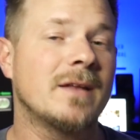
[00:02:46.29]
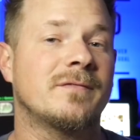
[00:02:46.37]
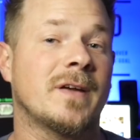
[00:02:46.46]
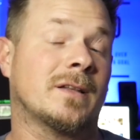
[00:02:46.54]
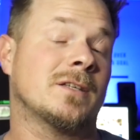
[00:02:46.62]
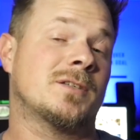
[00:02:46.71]
In
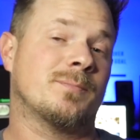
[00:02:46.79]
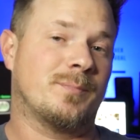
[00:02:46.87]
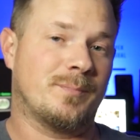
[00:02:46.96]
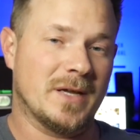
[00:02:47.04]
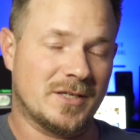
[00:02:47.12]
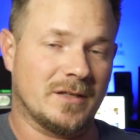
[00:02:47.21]
fact, it
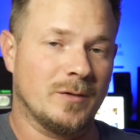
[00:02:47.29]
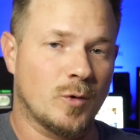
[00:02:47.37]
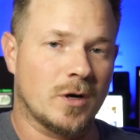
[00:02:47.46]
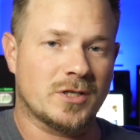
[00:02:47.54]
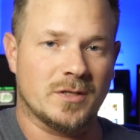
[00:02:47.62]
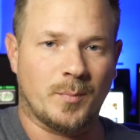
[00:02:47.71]
basically
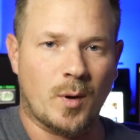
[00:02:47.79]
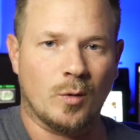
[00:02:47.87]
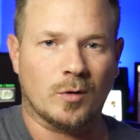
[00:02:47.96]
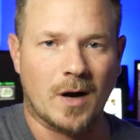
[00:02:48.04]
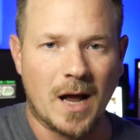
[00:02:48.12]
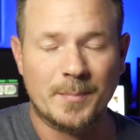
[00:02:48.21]
works the
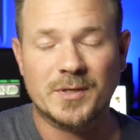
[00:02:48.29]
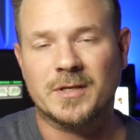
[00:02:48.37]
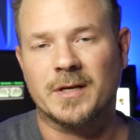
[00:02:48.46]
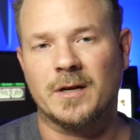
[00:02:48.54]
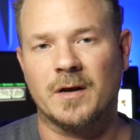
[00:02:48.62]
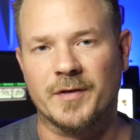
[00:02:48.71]
polar
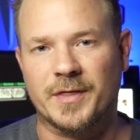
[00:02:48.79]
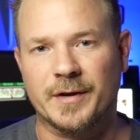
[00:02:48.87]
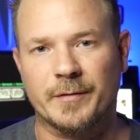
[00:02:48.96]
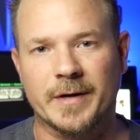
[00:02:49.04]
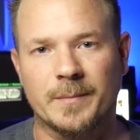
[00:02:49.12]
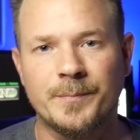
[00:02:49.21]
opposite of
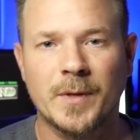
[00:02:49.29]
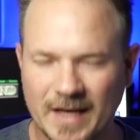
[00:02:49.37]
Ethereum.